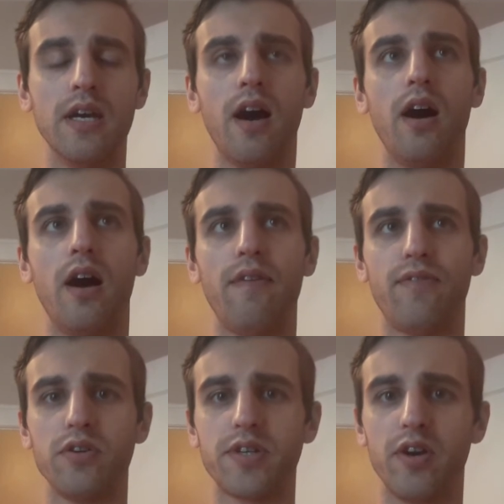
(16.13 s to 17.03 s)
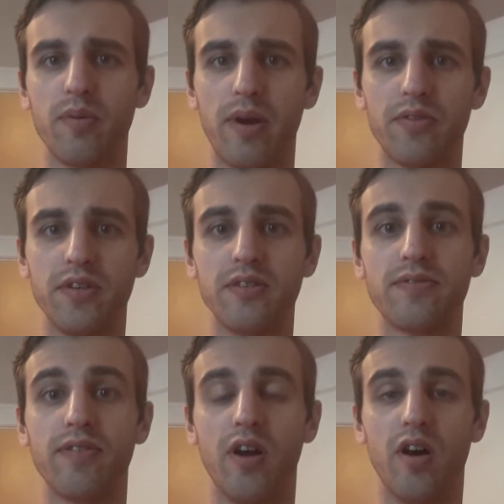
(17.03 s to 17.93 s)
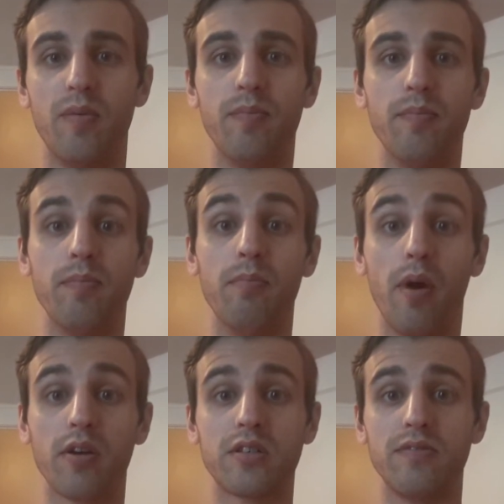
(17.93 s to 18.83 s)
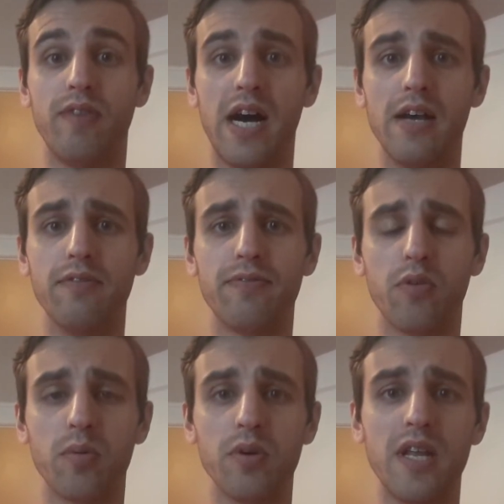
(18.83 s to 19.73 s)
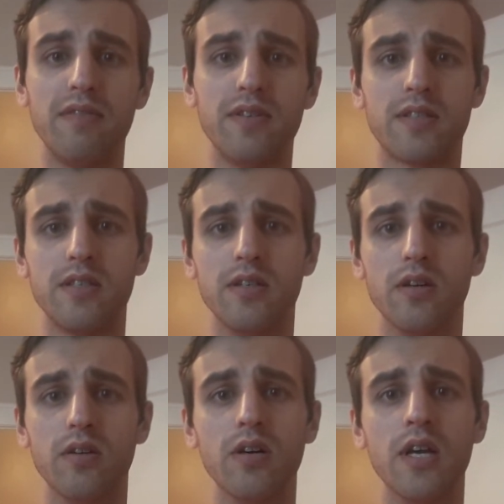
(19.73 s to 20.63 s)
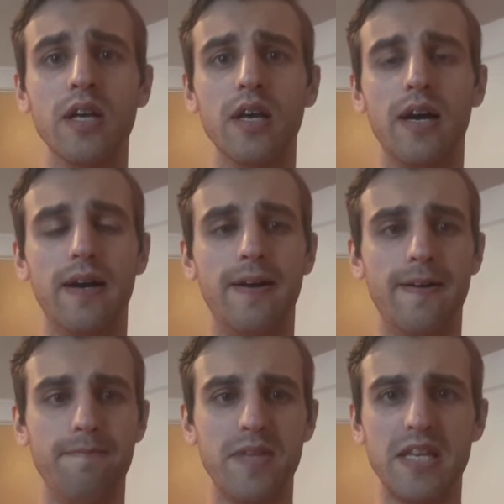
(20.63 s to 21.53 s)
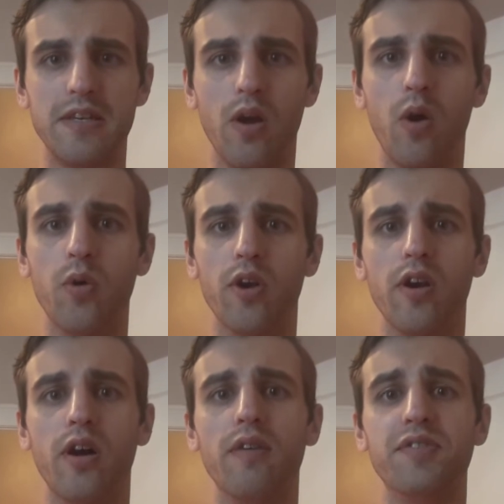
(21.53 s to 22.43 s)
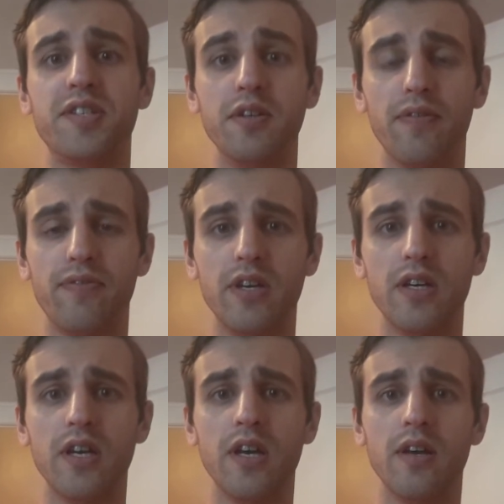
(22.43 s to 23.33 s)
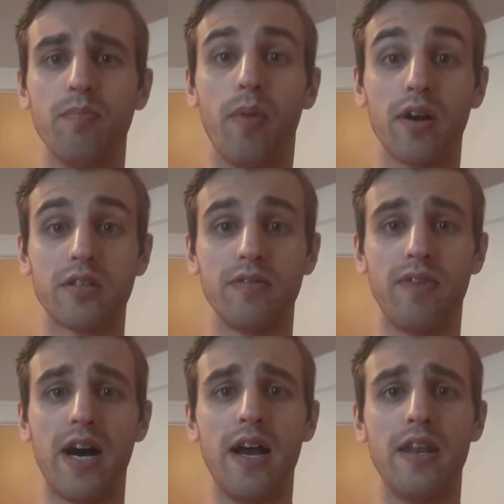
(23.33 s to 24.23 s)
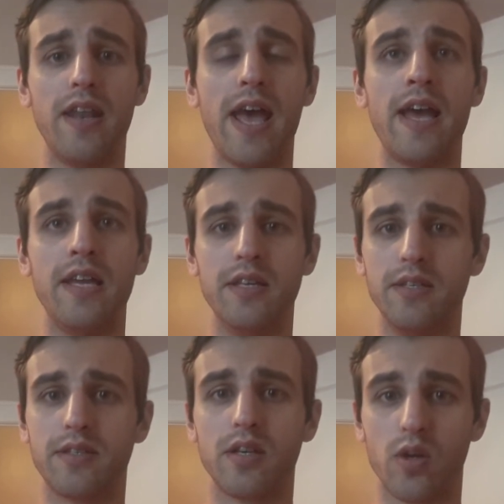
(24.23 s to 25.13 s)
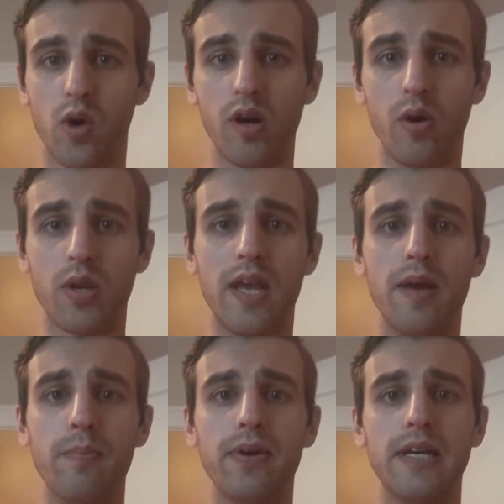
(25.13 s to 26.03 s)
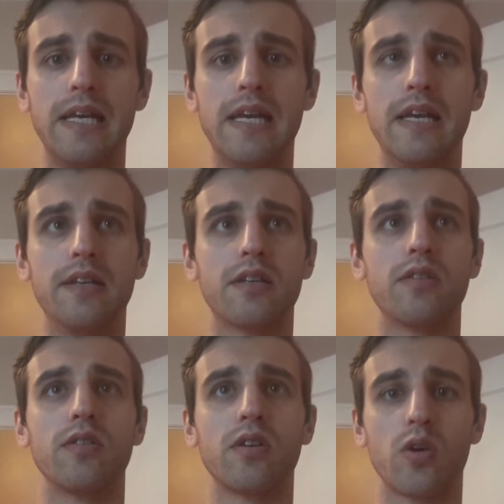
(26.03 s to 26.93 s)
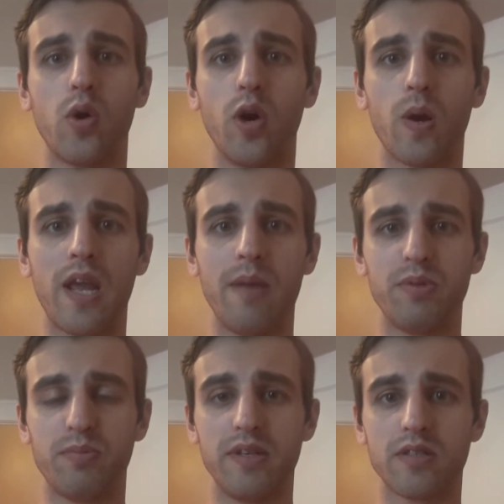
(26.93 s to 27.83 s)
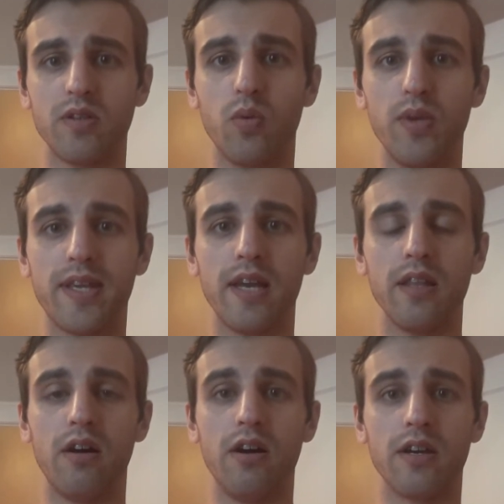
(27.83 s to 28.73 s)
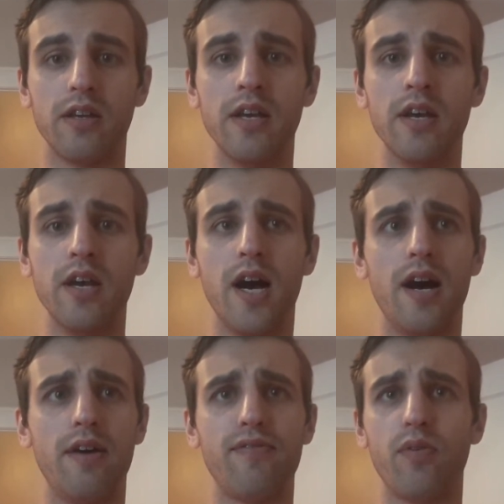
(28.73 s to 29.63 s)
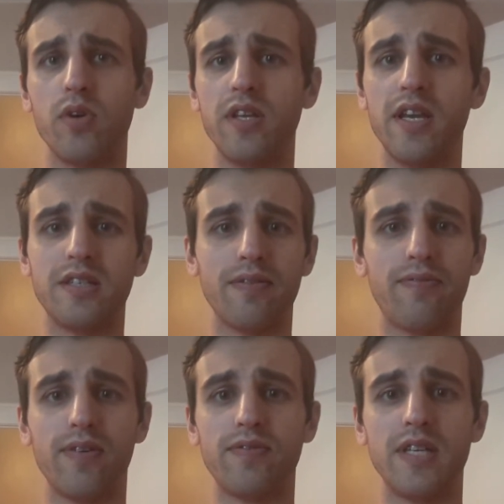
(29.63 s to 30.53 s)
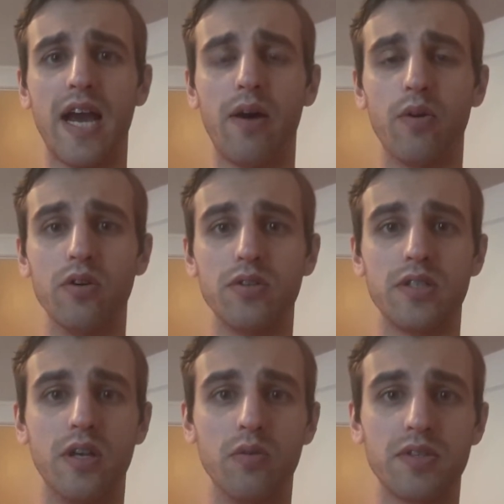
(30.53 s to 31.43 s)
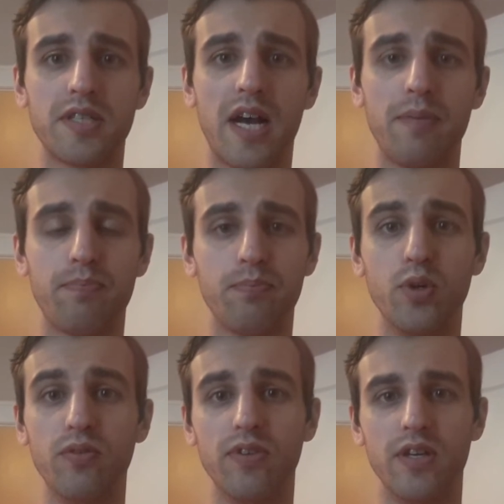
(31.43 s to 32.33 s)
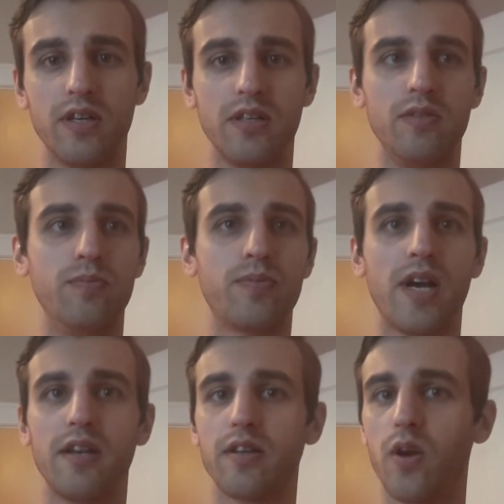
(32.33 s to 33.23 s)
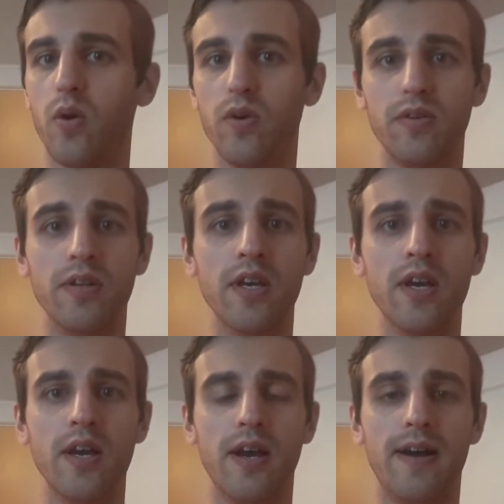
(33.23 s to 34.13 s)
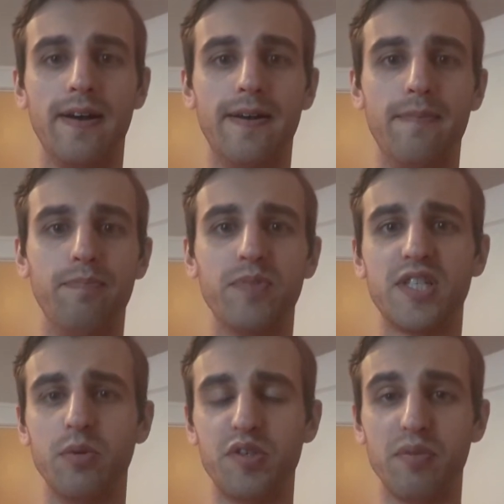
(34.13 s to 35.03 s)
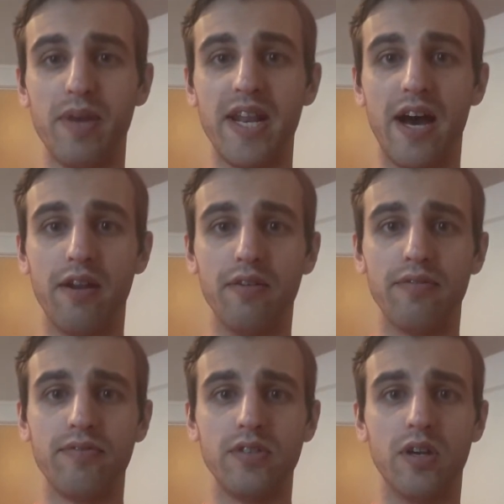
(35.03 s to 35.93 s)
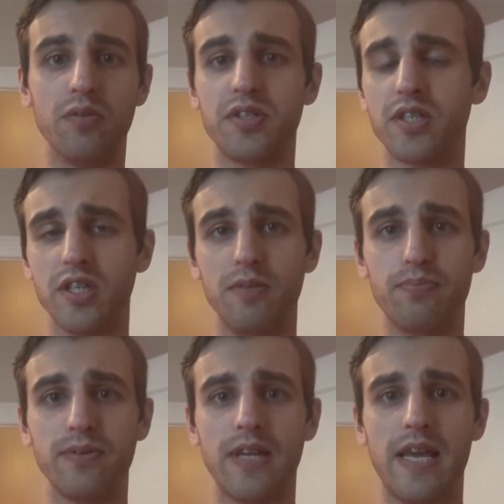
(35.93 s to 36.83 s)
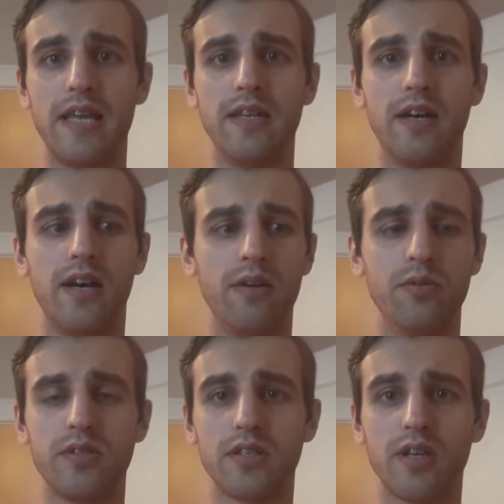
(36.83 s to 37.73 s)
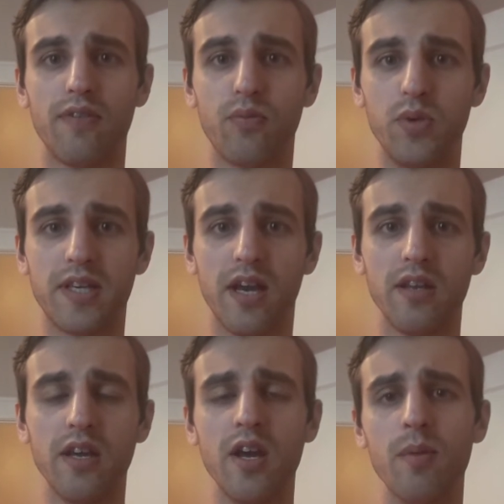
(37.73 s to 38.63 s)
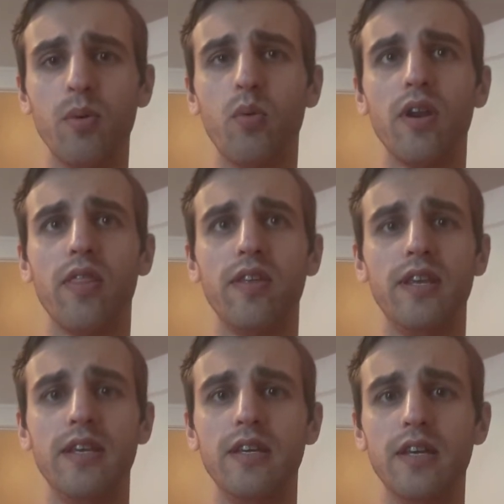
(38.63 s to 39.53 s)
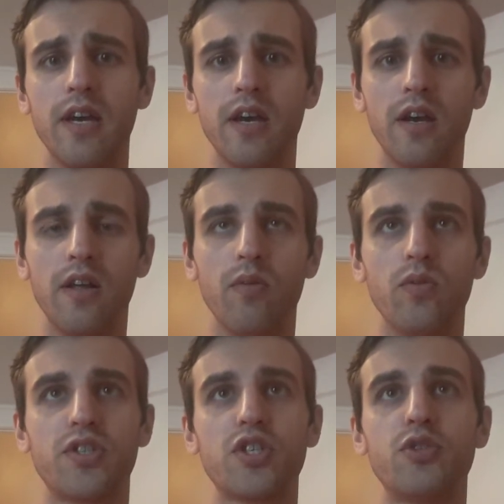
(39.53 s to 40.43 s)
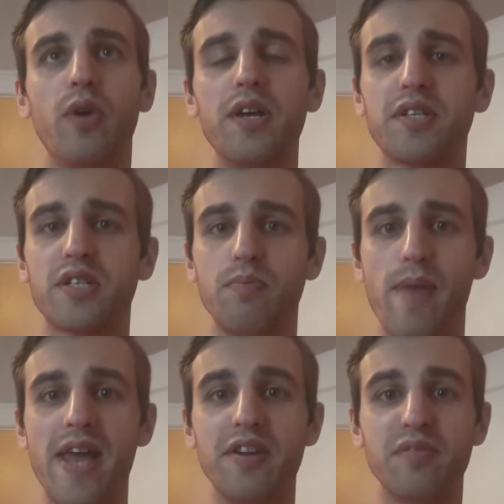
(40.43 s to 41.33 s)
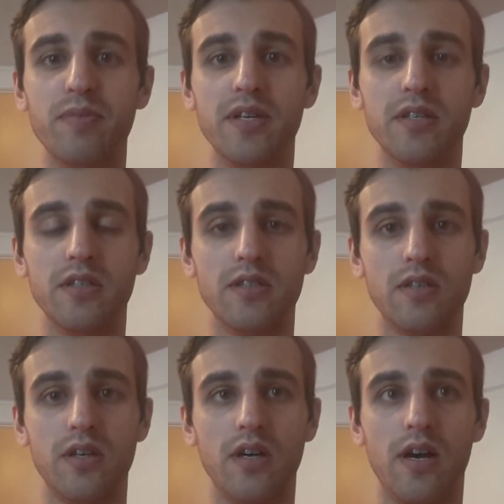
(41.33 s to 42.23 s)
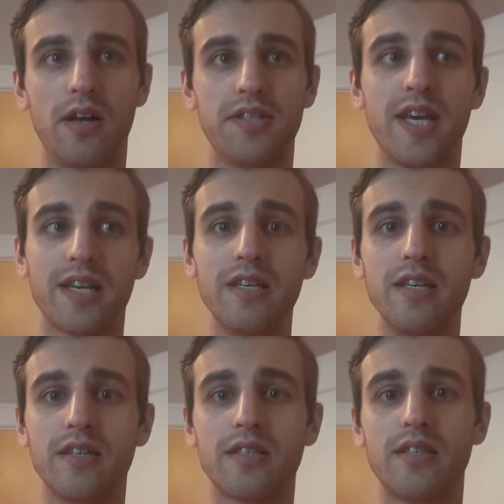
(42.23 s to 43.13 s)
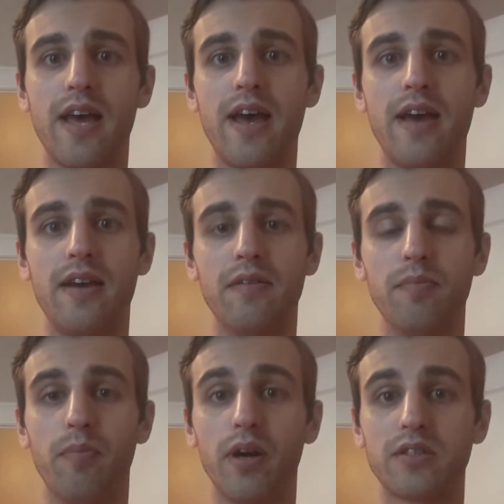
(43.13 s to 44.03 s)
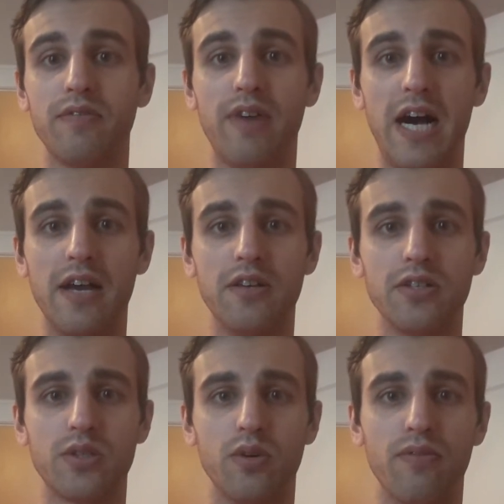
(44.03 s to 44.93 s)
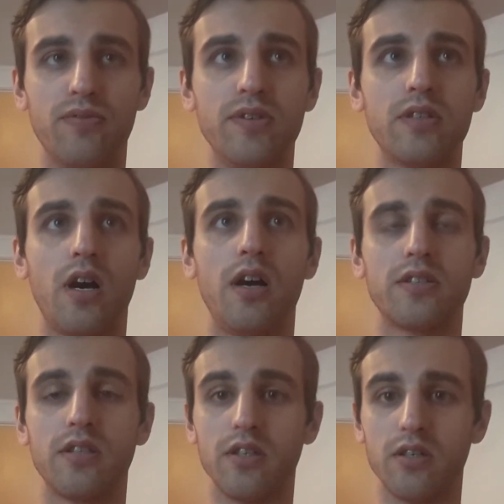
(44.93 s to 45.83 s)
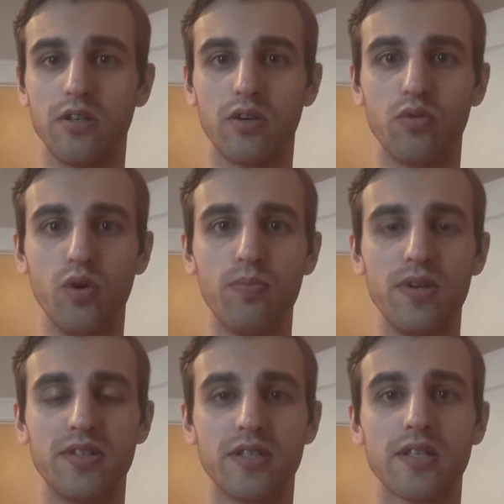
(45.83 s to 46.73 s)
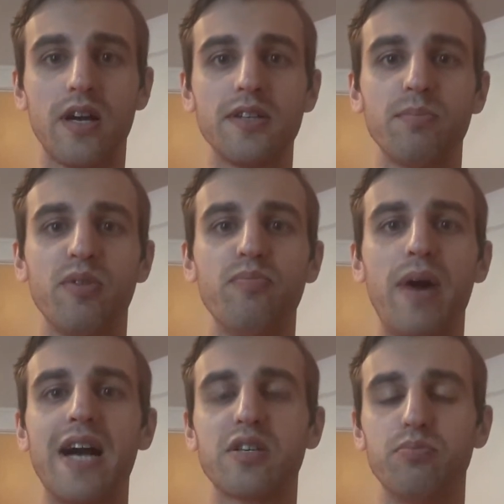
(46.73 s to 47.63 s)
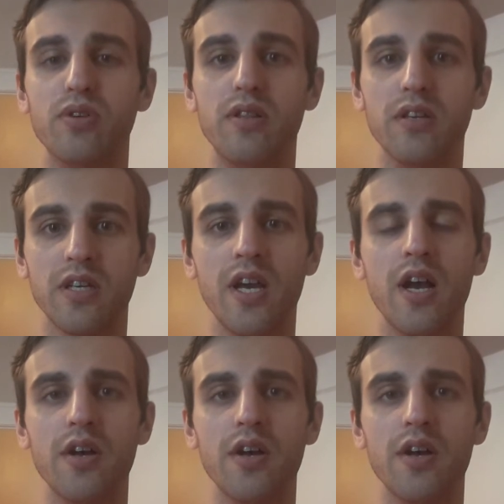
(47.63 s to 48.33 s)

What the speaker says: I first heard about this from Mark Devine, former Navy SEAL, owner of SEALFit, Mark Devine, at his Kokoro camp. And the Kokoro camp is basically a weekend long, 48 to 50 hours. You don't stop moving. You kind of go and see what you're made out of. You don't sleep. And it was a tough weekend. But one of the stress management techniques that Mark Devine sort of taught to the group is this concept of box breathing.